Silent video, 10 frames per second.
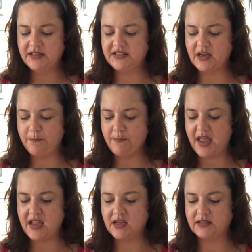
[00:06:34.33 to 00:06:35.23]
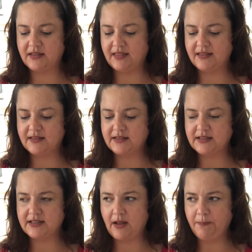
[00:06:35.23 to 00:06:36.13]
to make
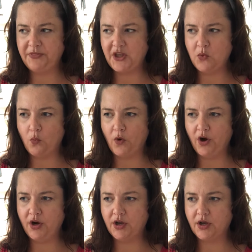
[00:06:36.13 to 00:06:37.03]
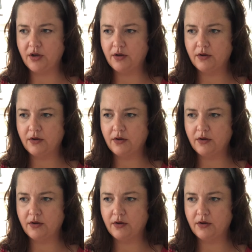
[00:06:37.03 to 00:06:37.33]
something work.